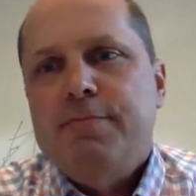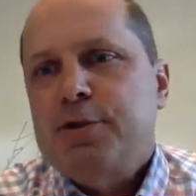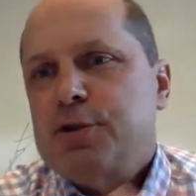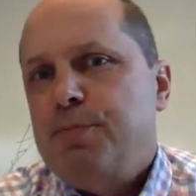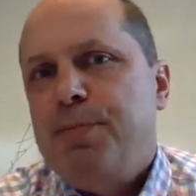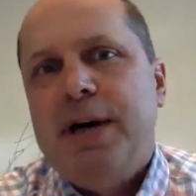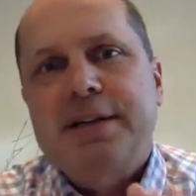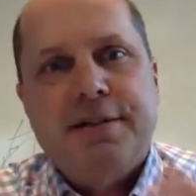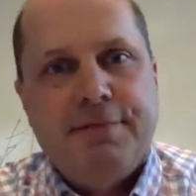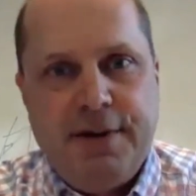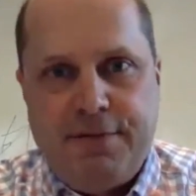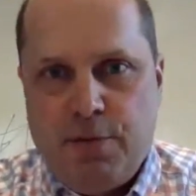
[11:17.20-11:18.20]
There's a bunch
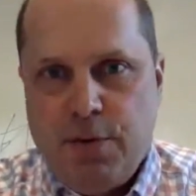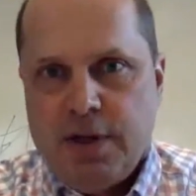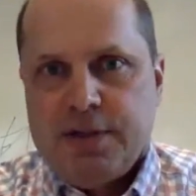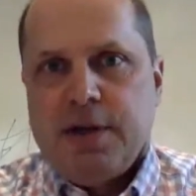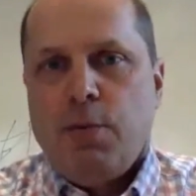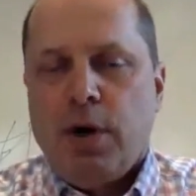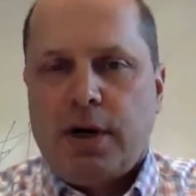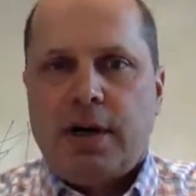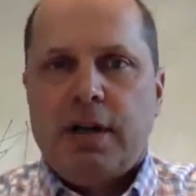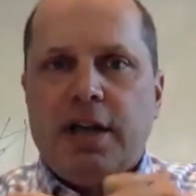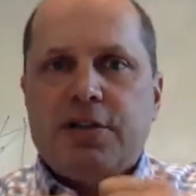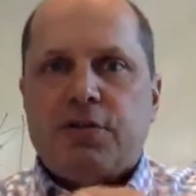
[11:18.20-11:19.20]
of different ones. And what
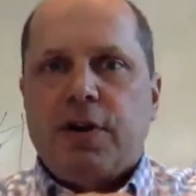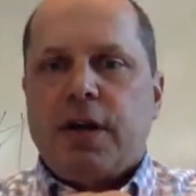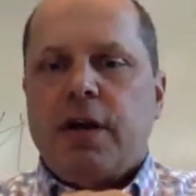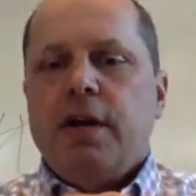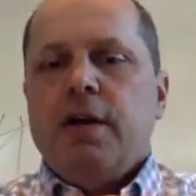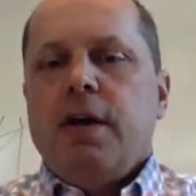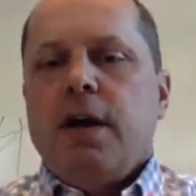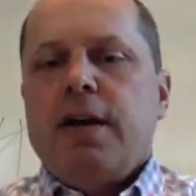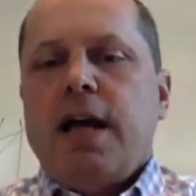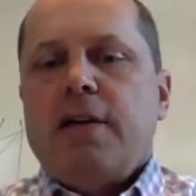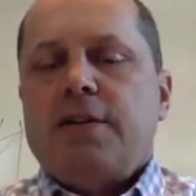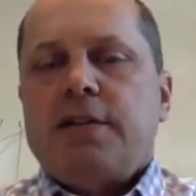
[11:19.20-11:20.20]
clustering
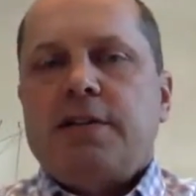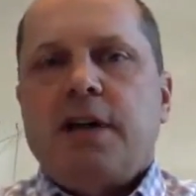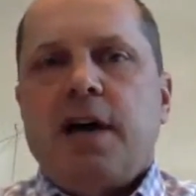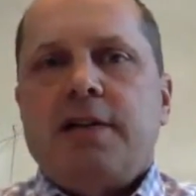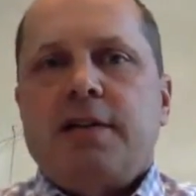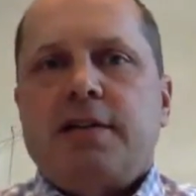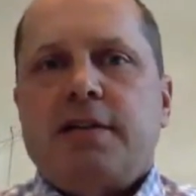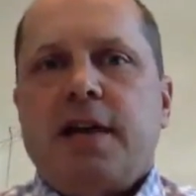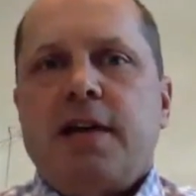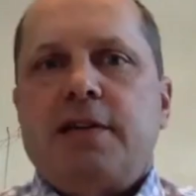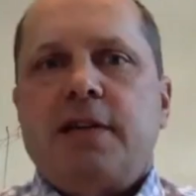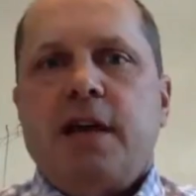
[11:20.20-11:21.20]
analysis does, it
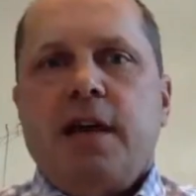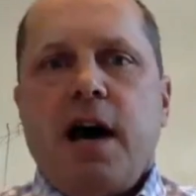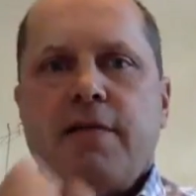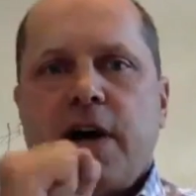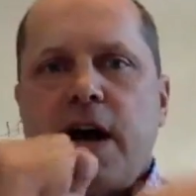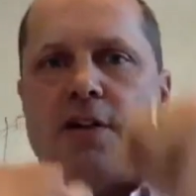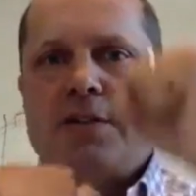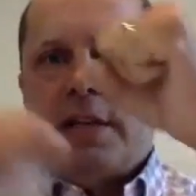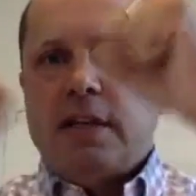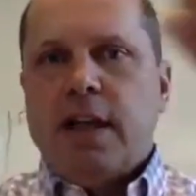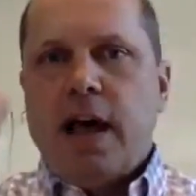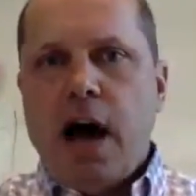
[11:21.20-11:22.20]
says, I've got all these
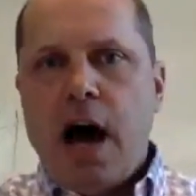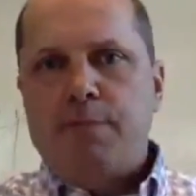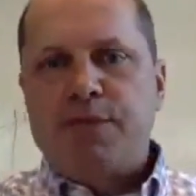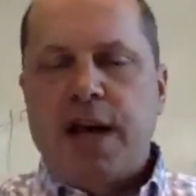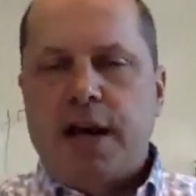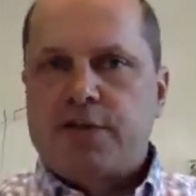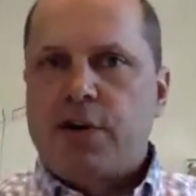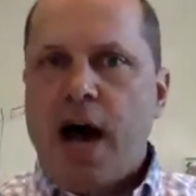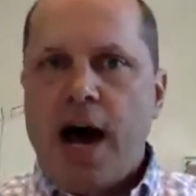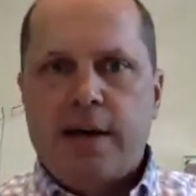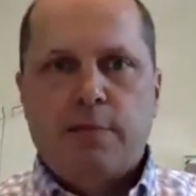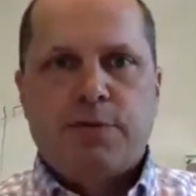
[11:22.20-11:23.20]
little objects or
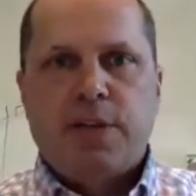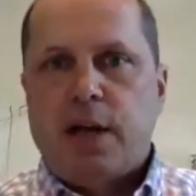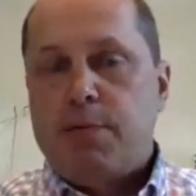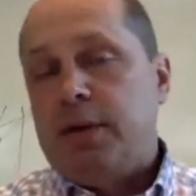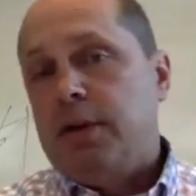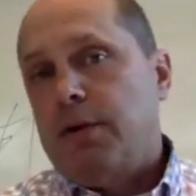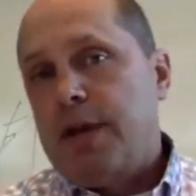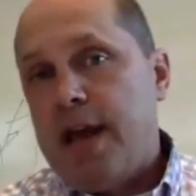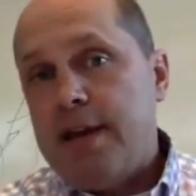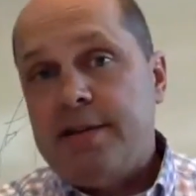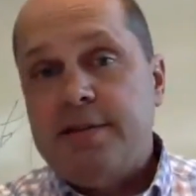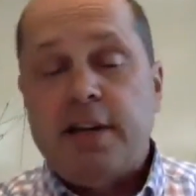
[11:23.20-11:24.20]
items. They can be
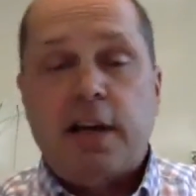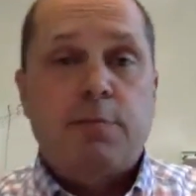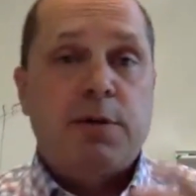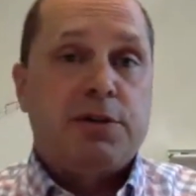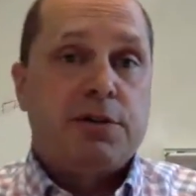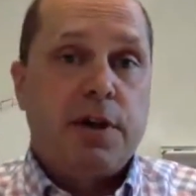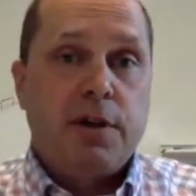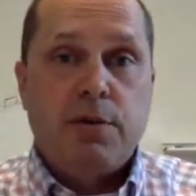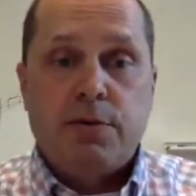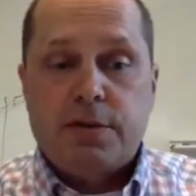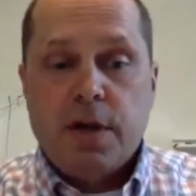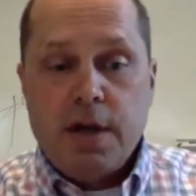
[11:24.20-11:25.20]
locations, they can be
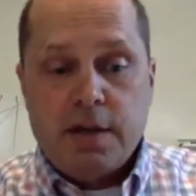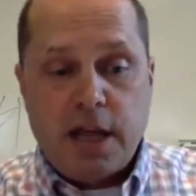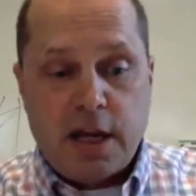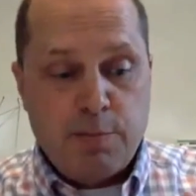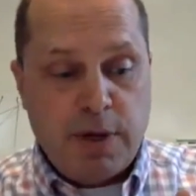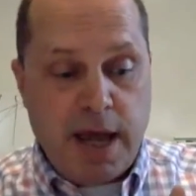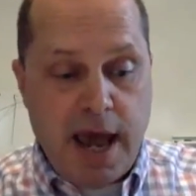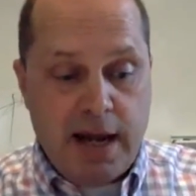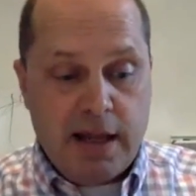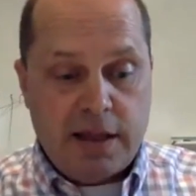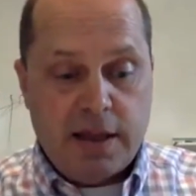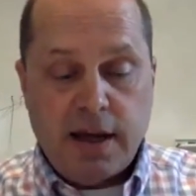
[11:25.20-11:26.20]
SKUs, they can be
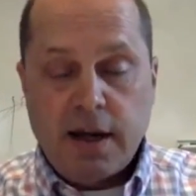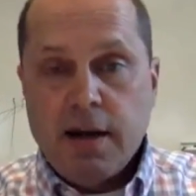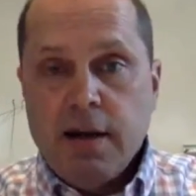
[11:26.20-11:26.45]
anything.